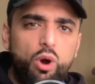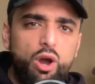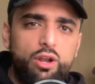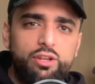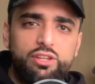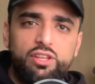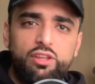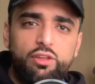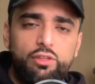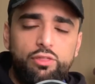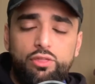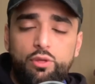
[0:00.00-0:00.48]

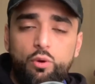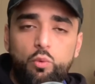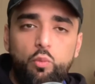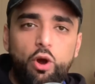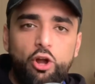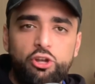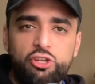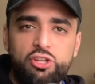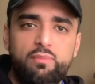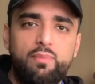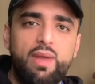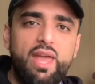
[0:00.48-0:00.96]
do
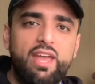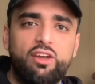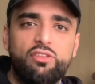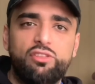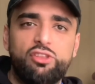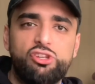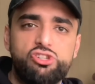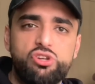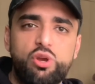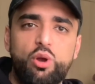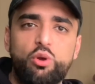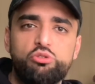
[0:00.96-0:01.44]
you make of
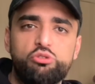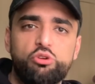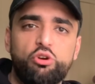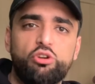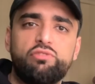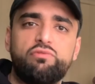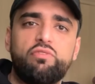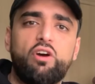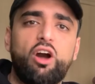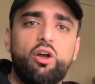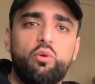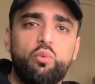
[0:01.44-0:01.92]
the
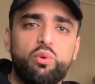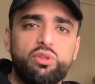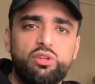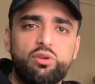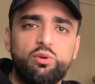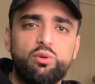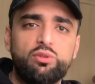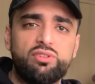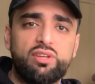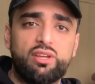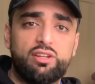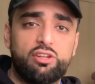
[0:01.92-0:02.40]
Joyce fight with
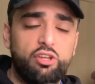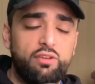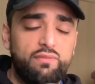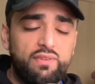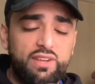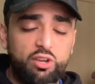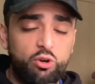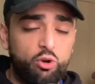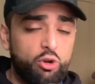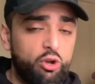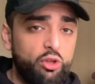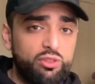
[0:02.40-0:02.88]
Usyk? Do you
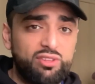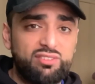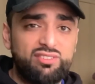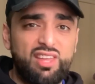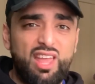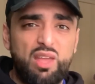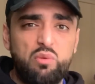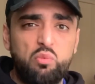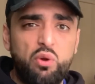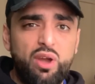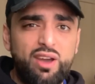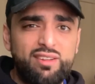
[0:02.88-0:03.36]
think it'll go the
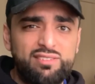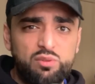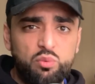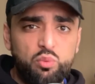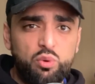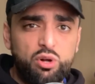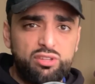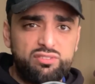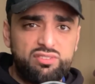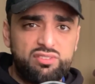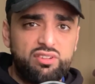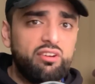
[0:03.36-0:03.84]
same way as the
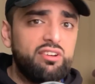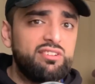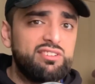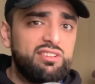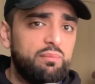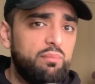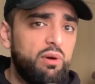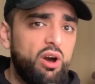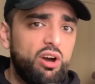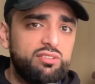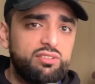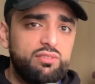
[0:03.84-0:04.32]
World Series
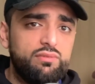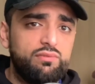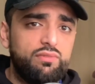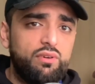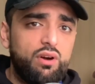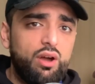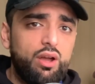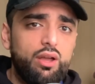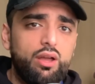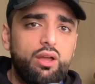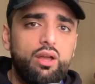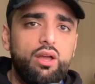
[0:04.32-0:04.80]
of Boxing
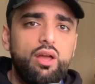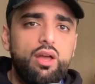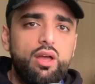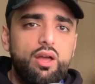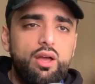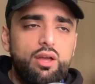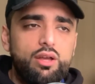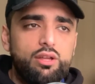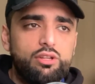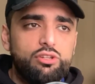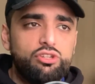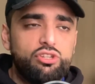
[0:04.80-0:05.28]
fight?
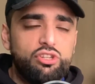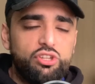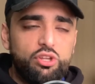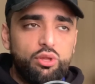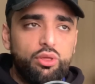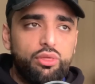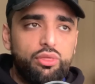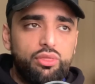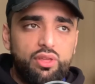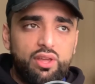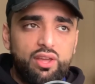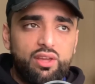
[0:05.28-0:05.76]
Do you
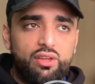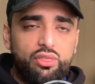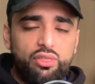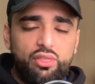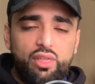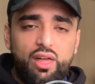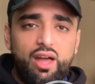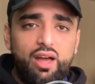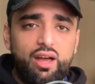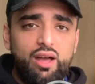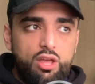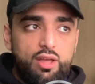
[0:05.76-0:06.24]
think
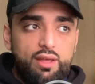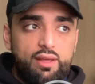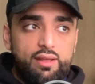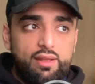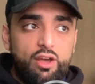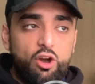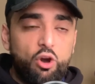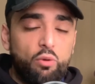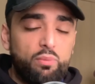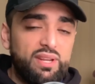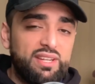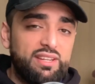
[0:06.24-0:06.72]
that
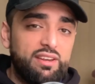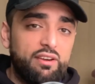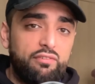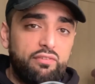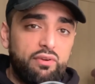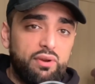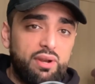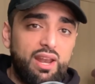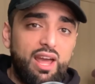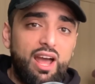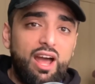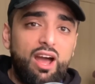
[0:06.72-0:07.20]
it'll be
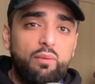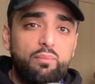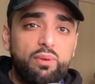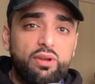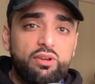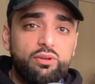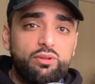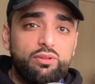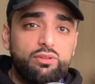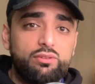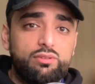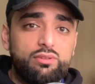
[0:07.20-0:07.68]
different now
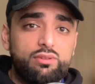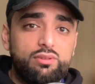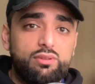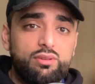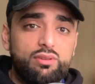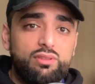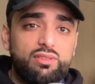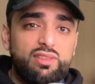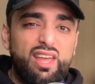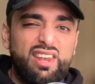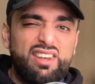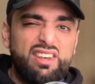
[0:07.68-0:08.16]
because
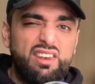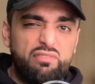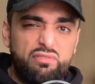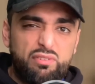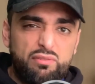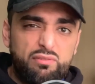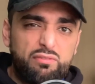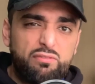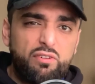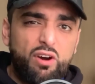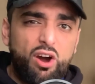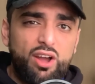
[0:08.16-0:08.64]
they're
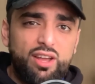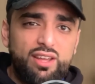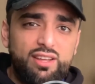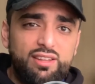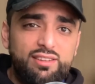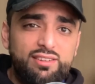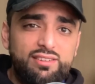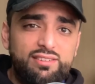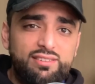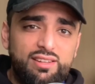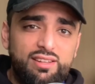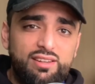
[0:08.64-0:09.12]
different
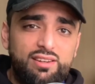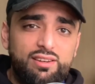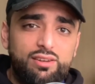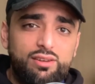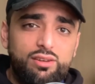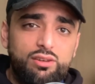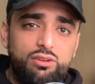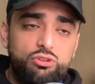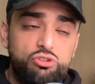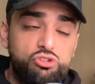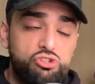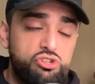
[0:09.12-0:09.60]
fighters
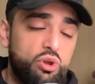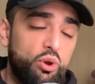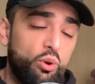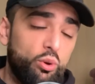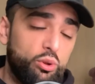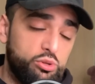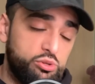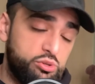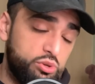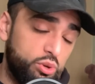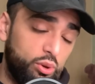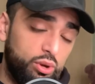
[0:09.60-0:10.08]
and
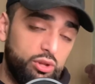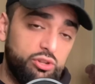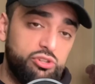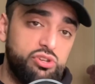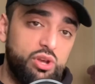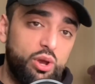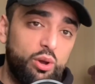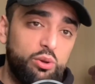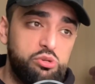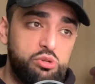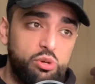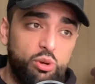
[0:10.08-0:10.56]

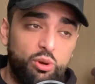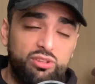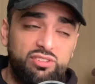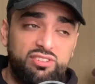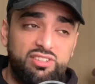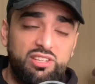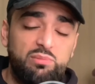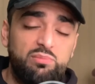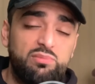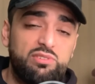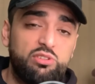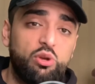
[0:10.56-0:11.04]
Joyce
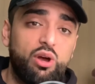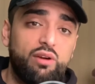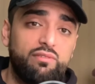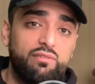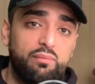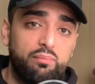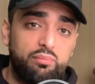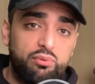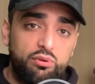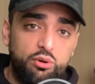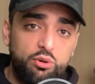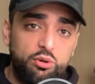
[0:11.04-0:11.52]
seems to have
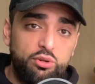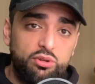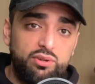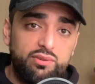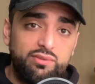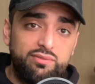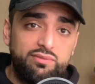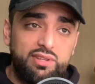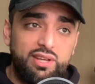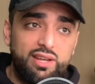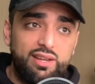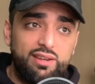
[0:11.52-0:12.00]

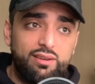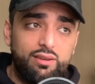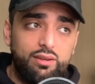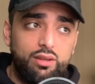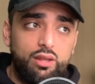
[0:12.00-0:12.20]
improved, and